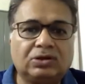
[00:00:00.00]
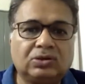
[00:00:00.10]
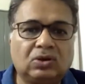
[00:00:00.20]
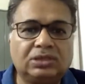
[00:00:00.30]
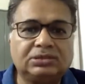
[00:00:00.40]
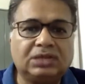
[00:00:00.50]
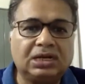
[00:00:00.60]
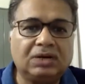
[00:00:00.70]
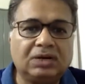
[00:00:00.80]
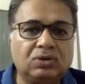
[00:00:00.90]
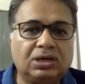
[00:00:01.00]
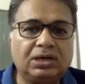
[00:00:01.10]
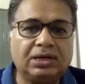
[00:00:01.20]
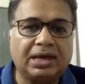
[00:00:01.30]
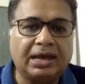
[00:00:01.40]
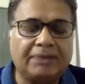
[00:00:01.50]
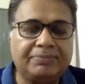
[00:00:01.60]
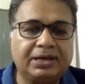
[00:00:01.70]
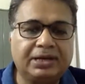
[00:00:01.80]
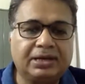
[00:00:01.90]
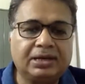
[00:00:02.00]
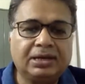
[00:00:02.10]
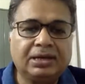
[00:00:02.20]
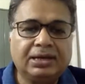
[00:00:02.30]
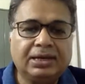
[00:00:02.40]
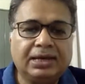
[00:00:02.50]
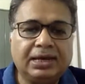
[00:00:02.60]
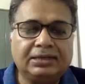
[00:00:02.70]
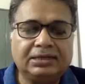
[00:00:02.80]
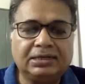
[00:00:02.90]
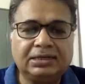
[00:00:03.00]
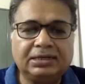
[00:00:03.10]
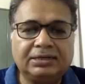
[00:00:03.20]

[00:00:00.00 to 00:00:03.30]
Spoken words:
All this halla hulla happening in the